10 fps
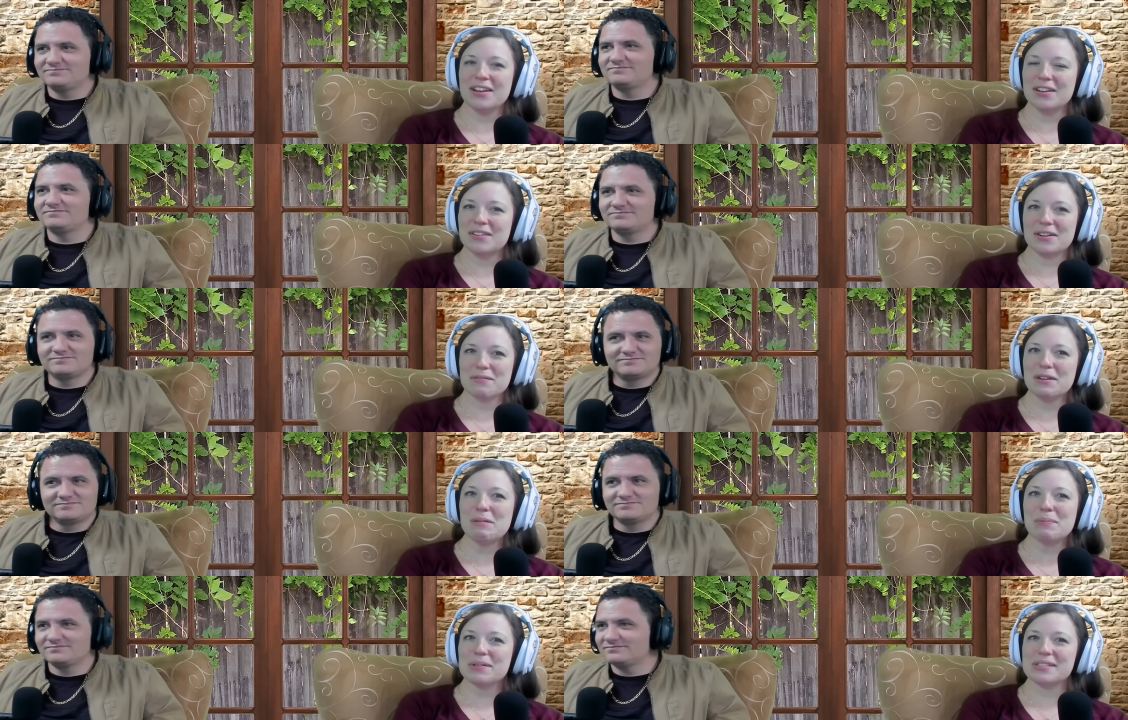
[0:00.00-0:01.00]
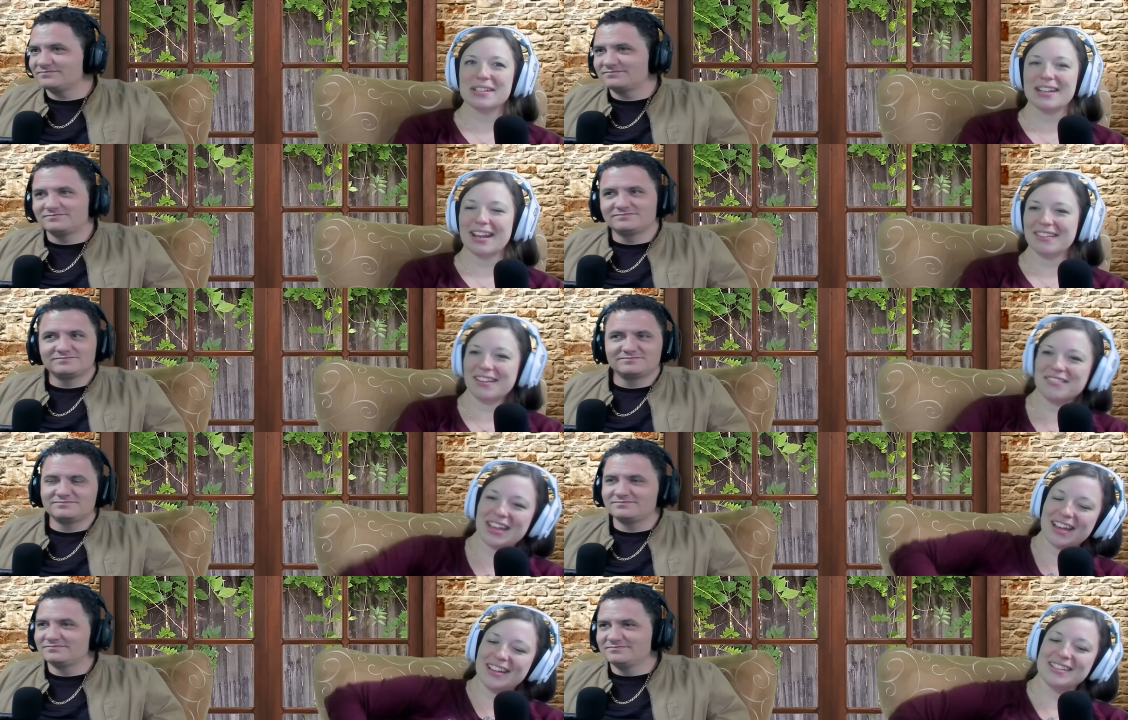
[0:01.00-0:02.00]
Speaker 1: I don't know a real person, and I love
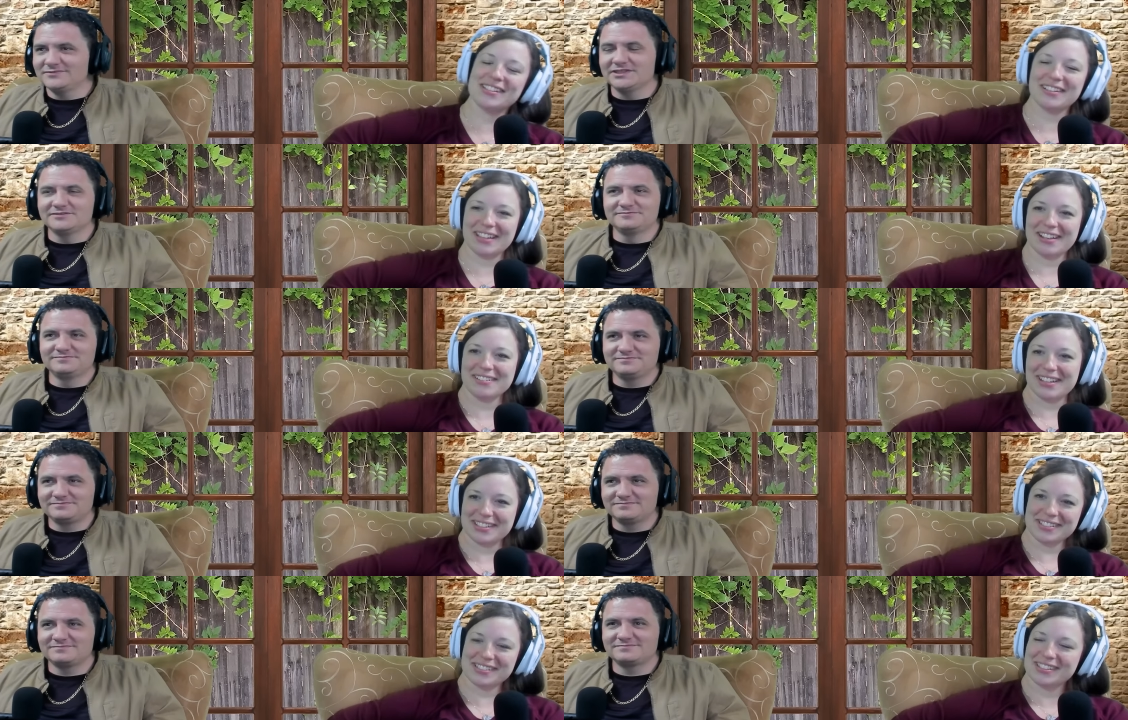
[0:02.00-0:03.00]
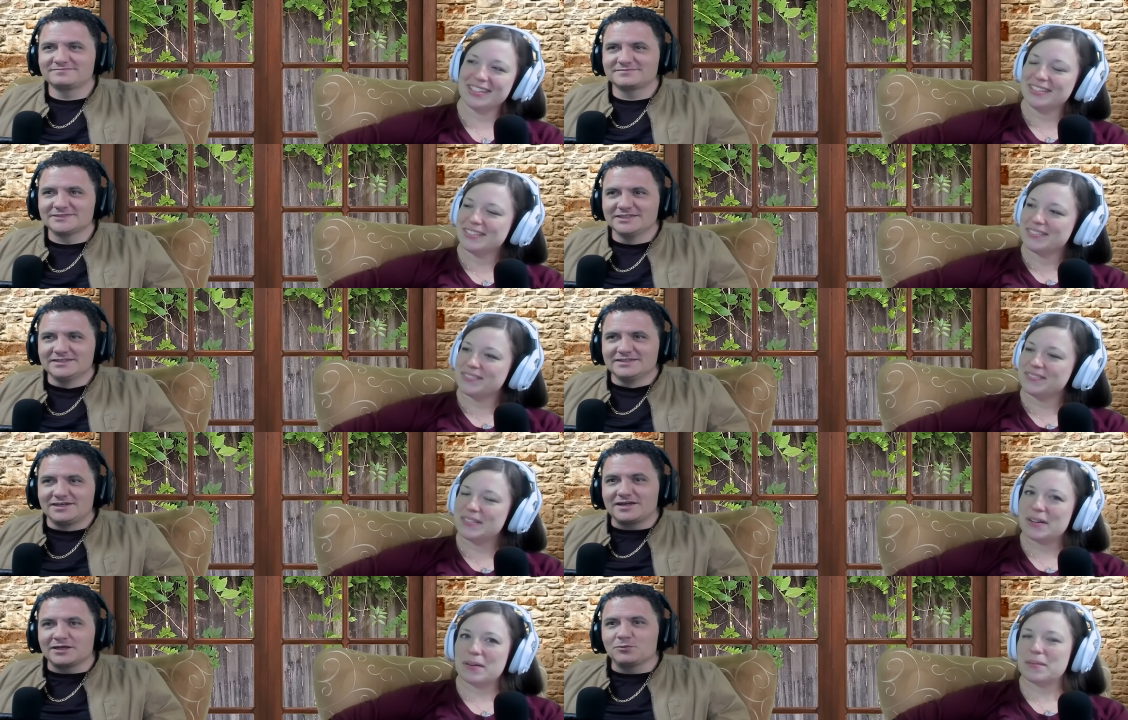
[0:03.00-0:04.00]
that. It's yeah. hilarious.
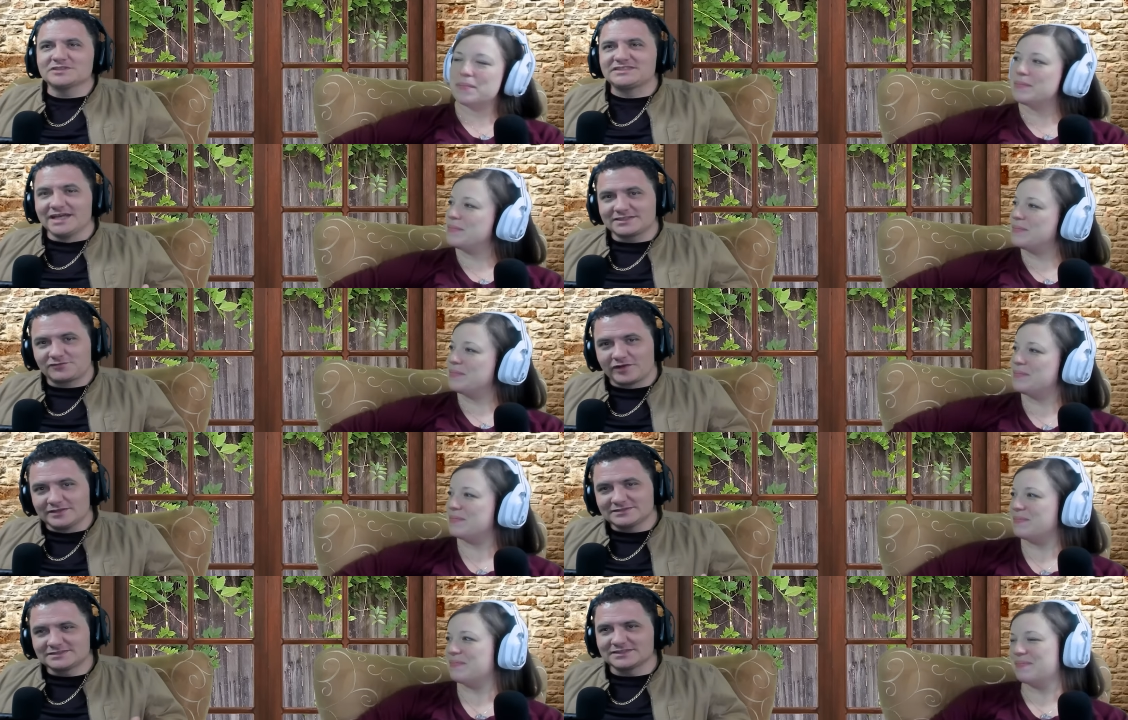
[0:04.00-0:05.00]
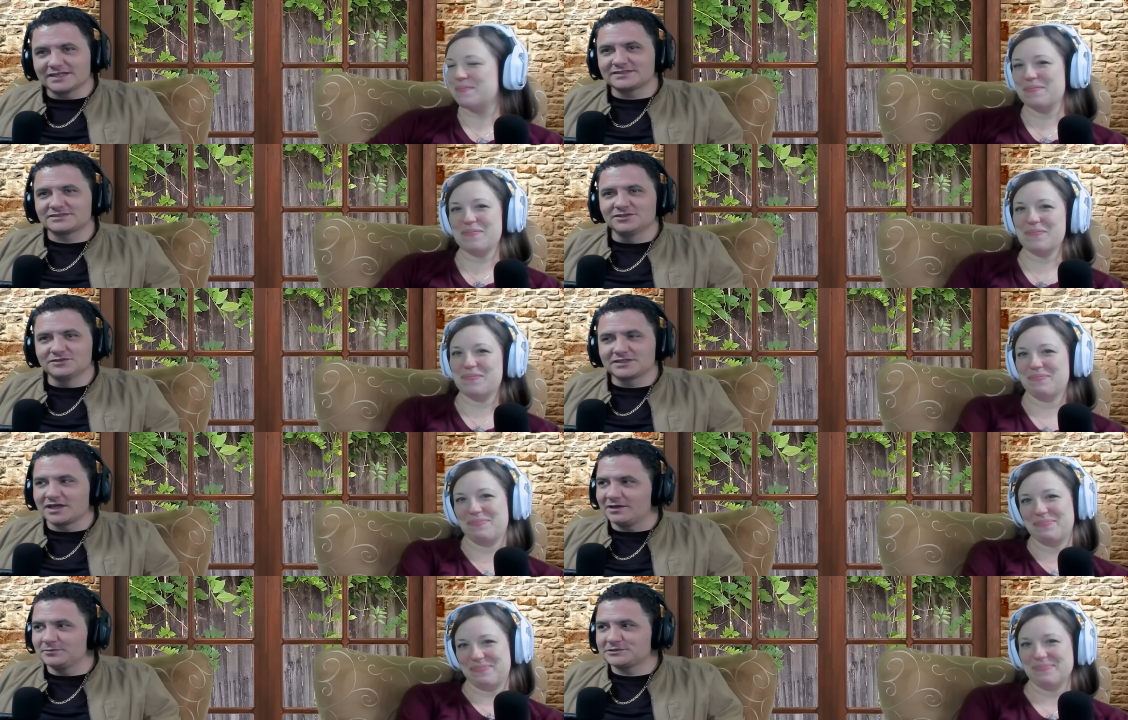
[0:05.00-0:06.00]
Speaker 2: All right, what's next, friends? Let us know in the
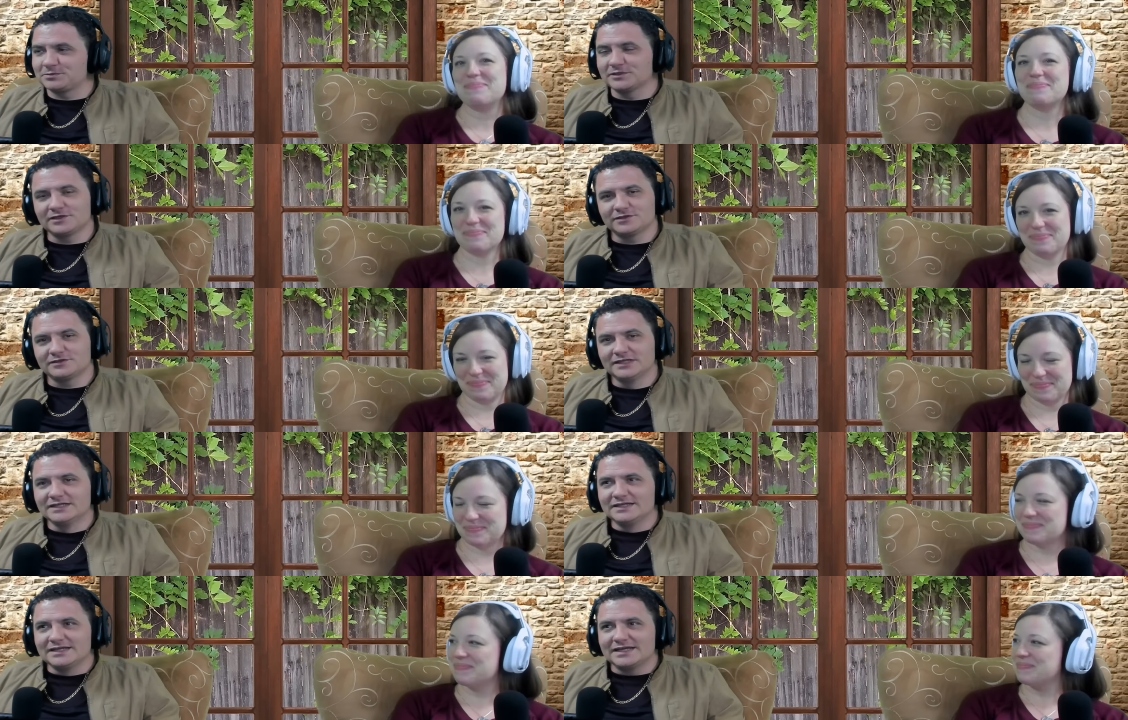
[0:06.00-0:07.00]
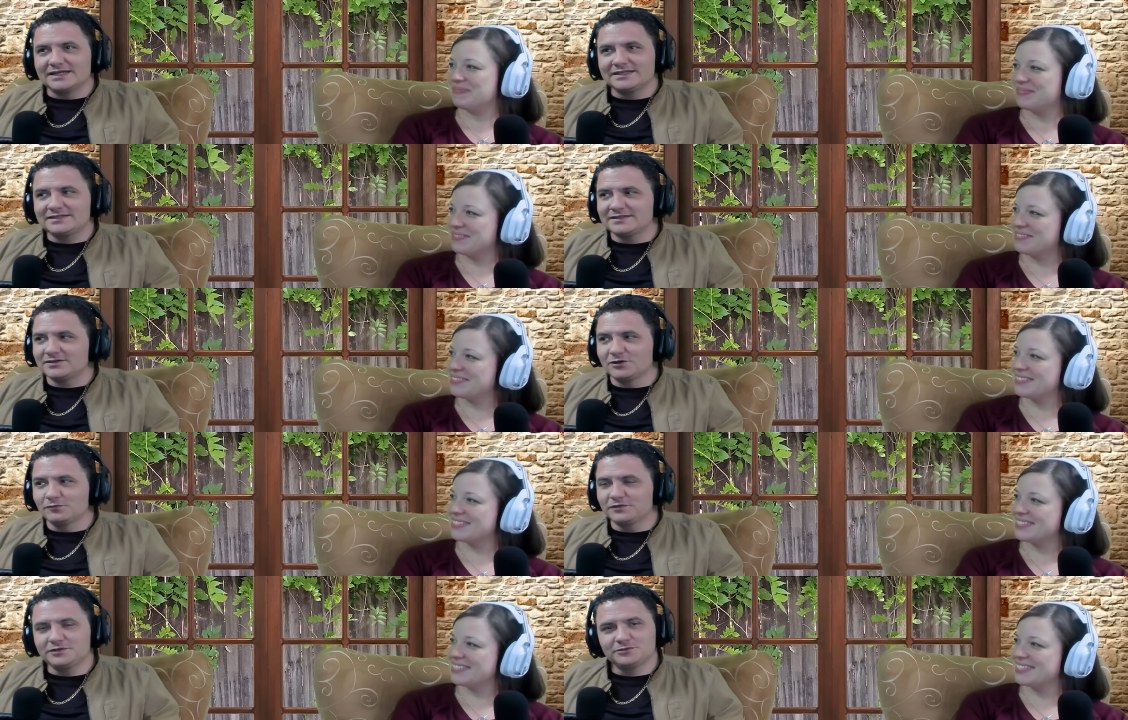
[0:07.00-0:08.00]
comments below, and uh,
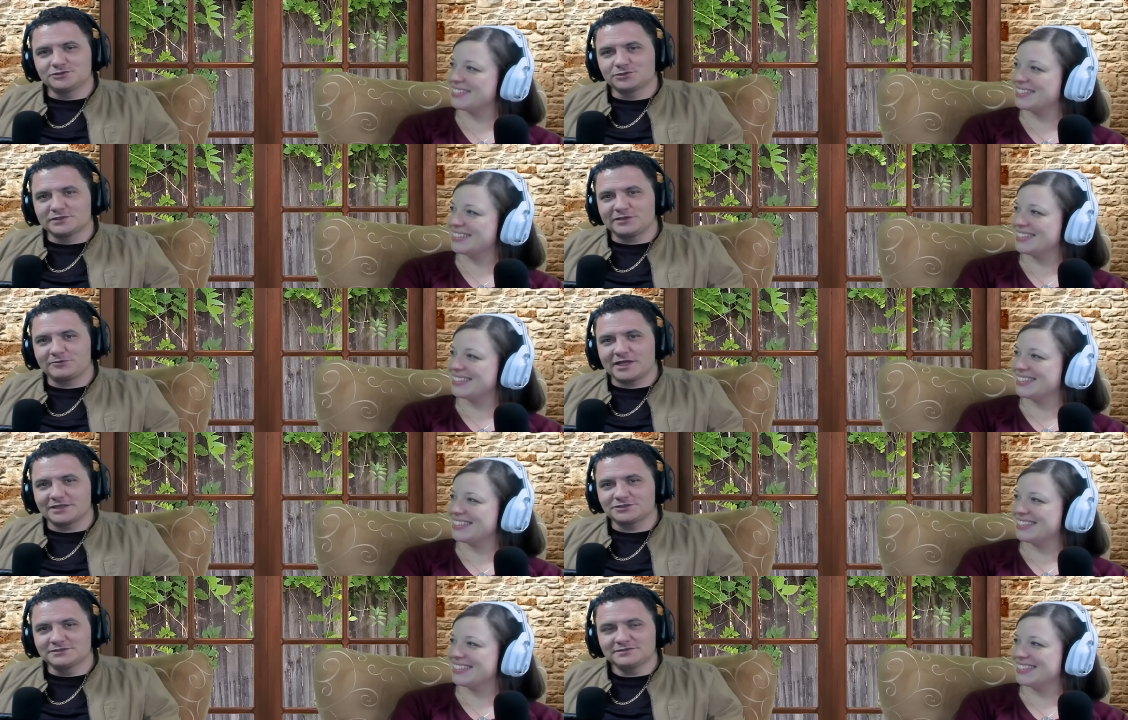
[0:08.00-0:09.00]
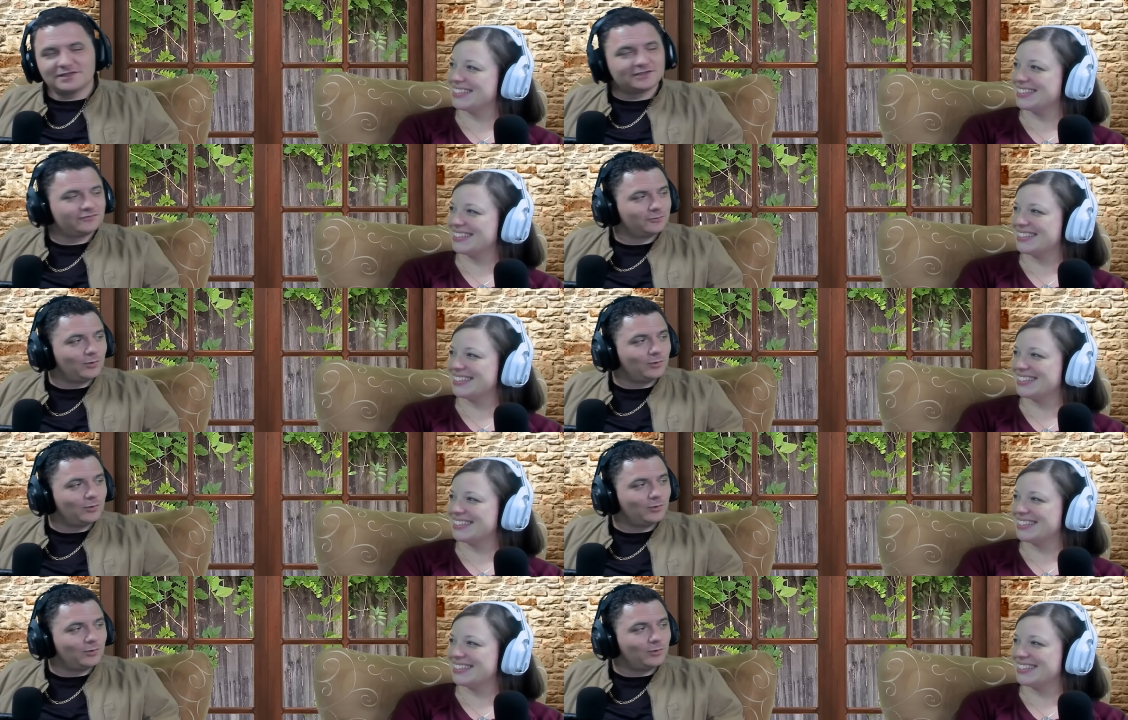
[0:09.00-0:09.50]
hopefully you enjoy that reaction. Thanks for